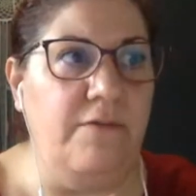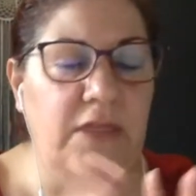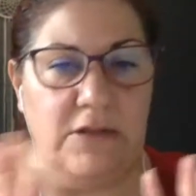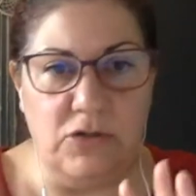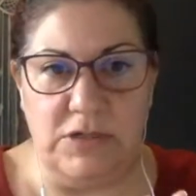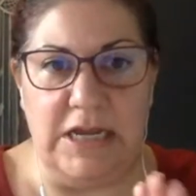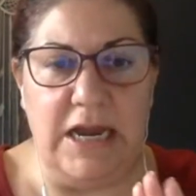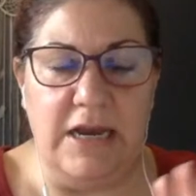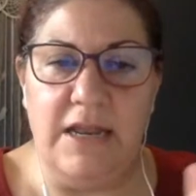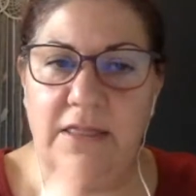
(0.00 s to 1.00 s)
if things are
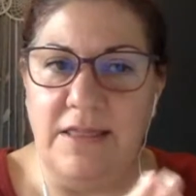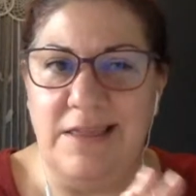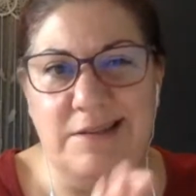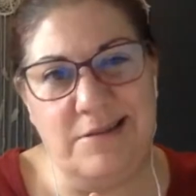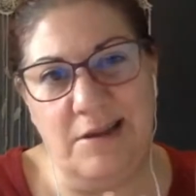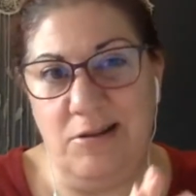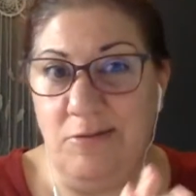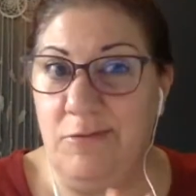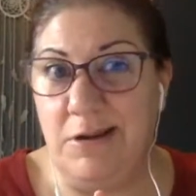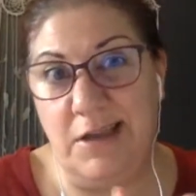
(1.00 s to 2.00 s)
signed and then things get a
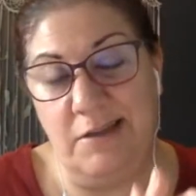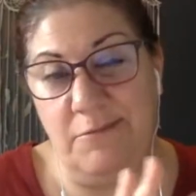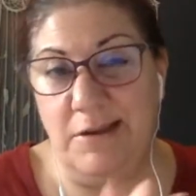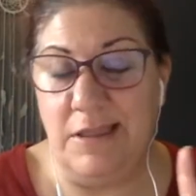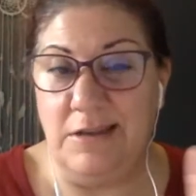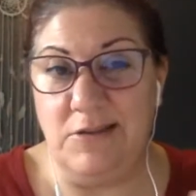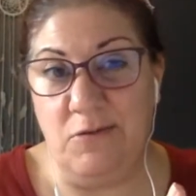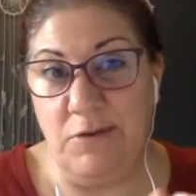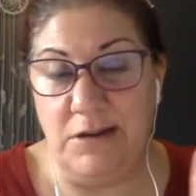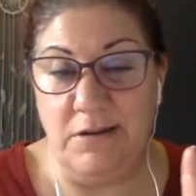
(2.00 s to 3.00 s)
little wonky when things
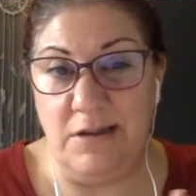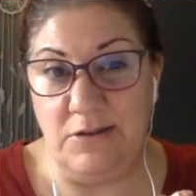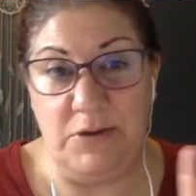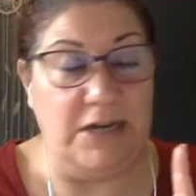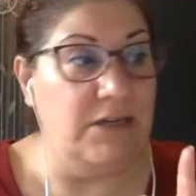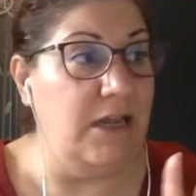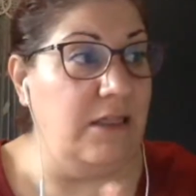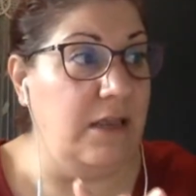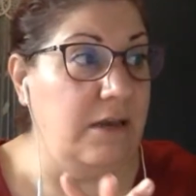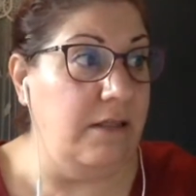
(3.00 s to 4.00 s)
go direct at
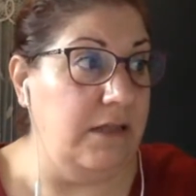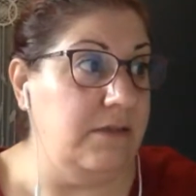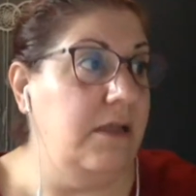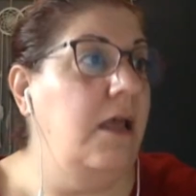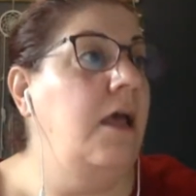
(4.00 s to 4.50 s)
the end of this.